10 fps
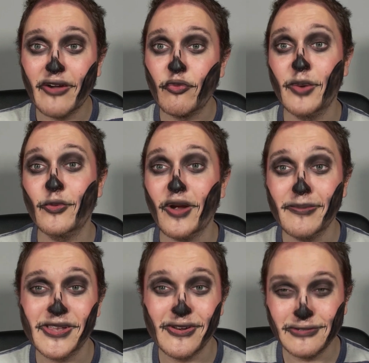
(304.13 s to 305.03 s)
one more
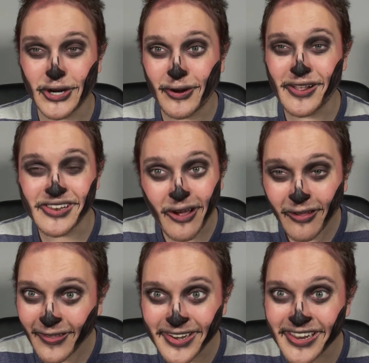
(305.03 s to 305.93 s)
episode of Drag Race
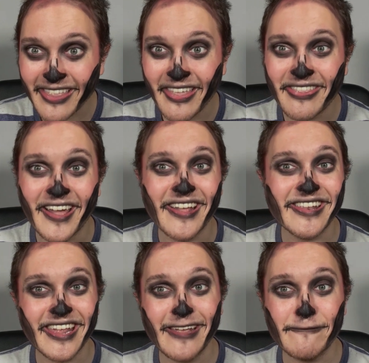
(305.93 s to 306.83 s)
Holland, and then that's
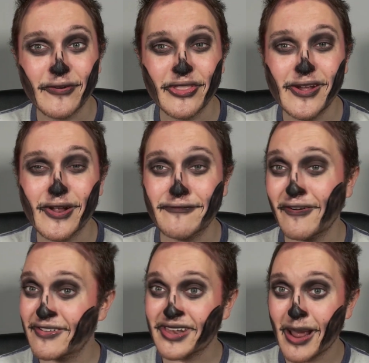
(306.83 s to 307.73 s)
it for the year as far
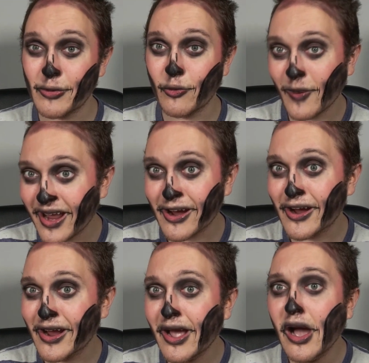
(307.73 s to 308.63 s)
as I'm
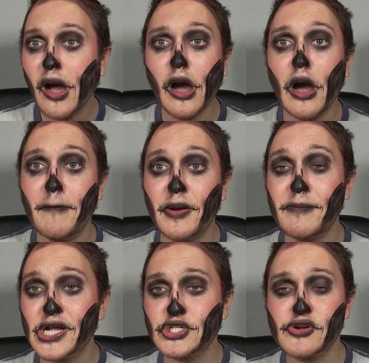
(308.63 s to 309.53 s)
aware. But
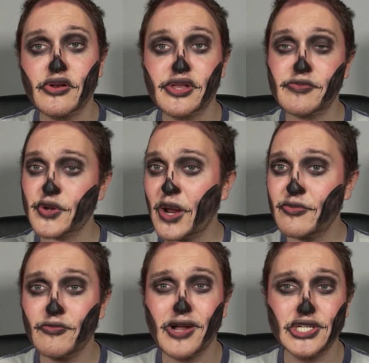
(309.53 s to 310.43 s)
make sure you subscribe to
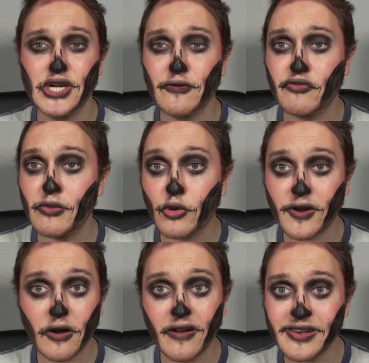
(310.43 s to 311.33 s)
my channel for more
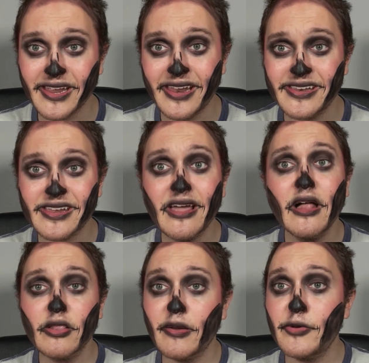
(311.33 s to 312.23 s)
content.
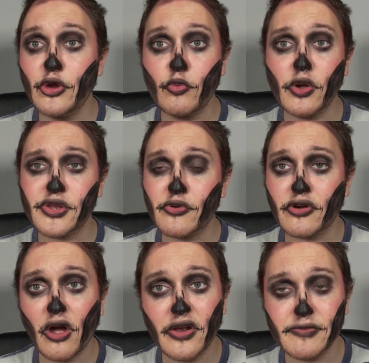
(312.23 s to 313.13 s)
Let me know what sort of
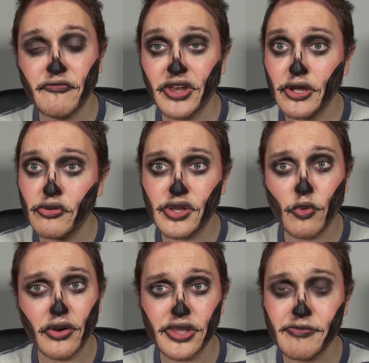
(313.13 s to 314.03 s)
videos you
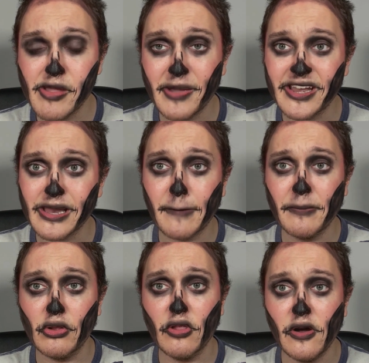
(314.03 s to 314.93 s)
want to see me make down
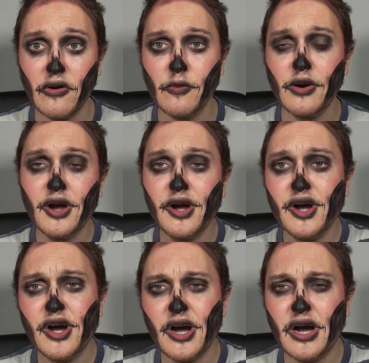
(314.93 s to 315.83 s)
below.
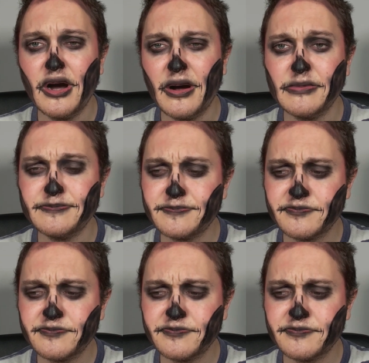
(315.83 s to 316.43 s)
Anything